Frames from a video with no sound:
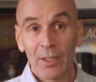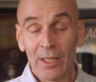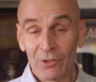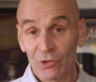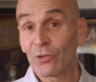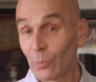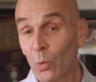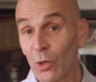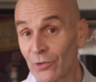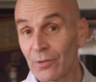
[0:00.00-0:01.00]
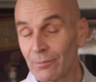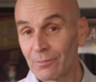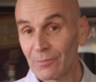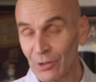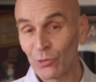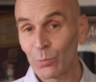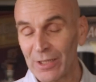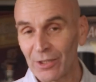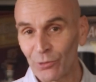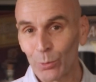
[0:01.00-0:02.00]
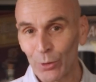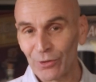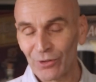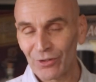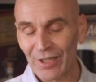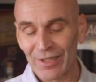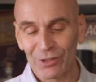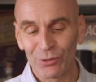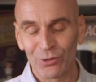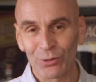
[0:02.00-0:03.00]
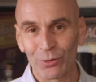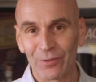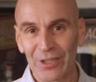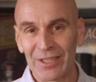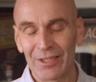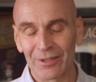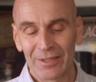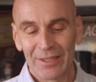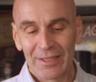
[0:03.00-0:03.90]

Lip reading: It just wasn't as sweet as what is used to over here.